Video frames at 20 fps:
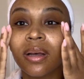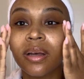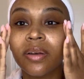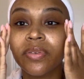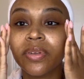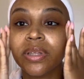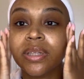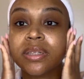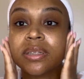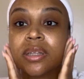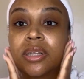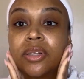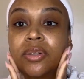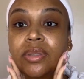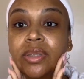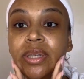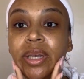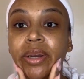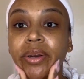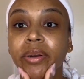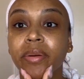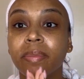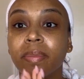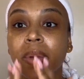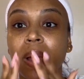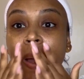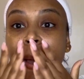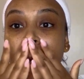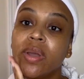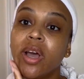this glow serum.
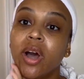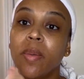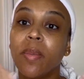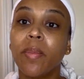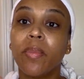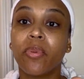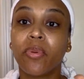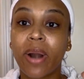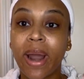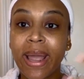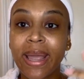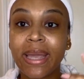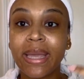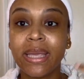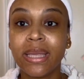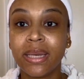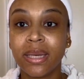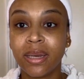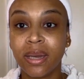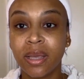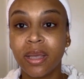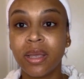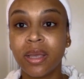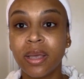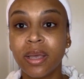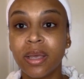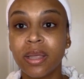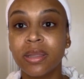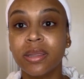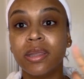Help brighten
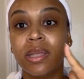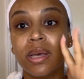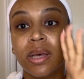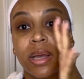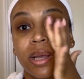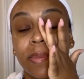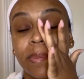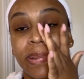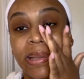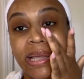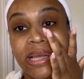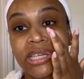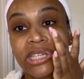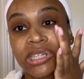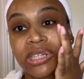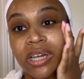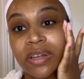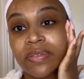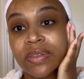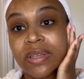the complexion of the